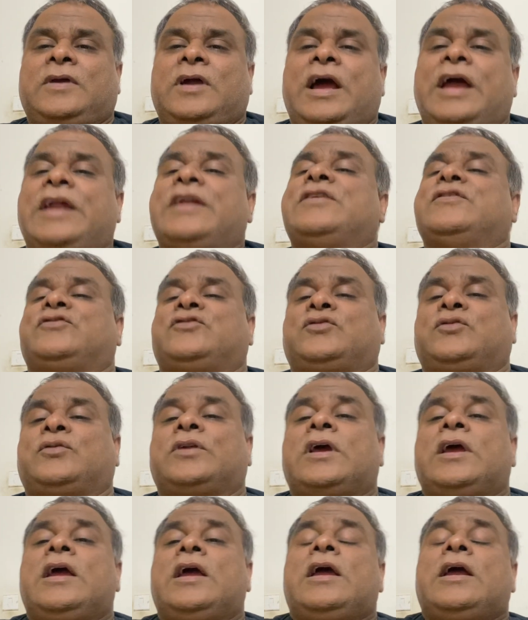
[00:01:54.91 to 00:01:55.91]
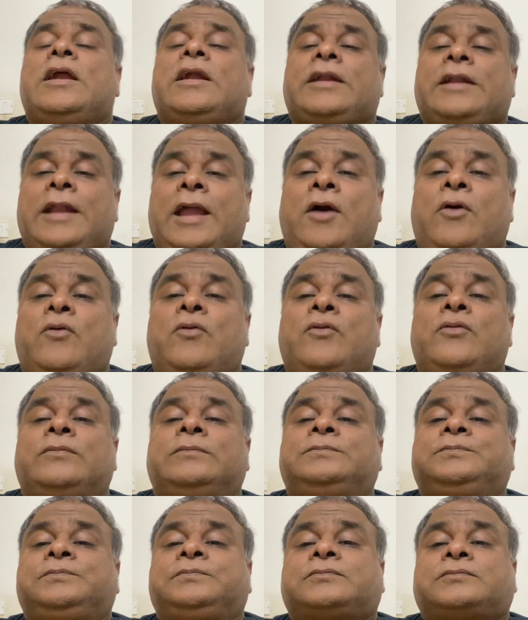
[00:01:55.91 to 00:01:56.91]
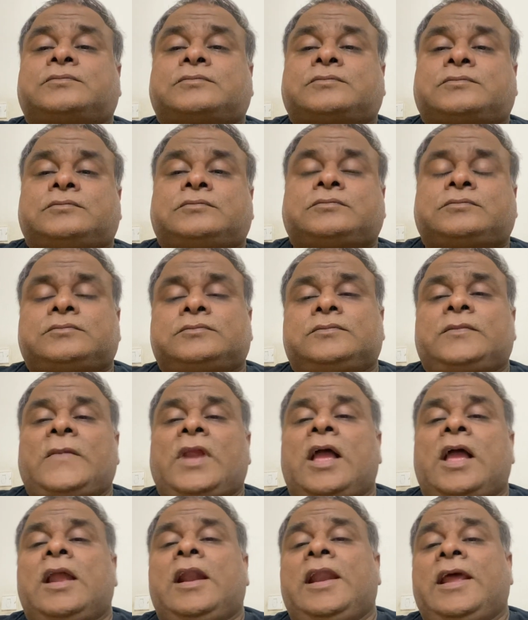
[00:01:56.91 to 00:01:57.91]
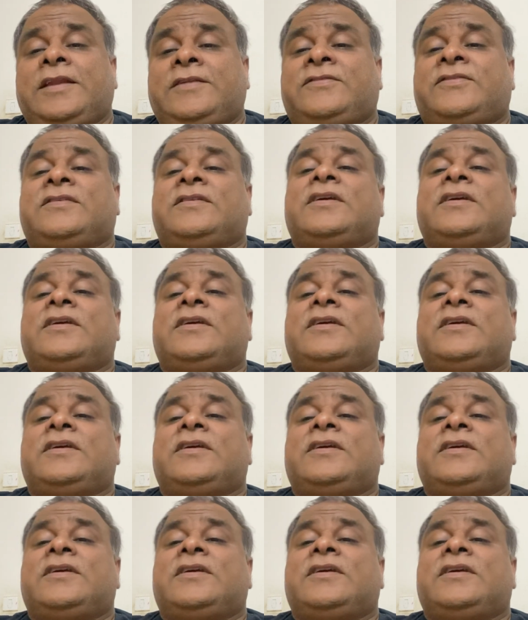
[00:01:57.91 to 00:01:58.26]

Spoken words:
Understood. Now let's